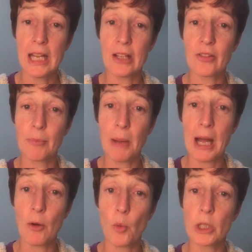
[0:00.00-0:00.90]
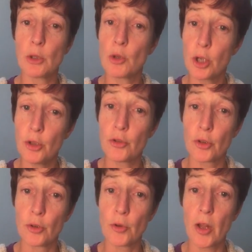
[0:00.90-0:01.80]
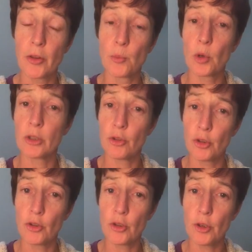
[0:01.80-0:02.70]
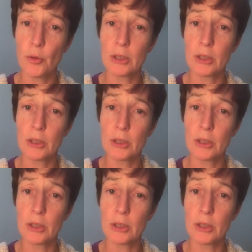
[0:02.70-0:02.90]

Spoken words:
it's about what you could do rather than what you should do.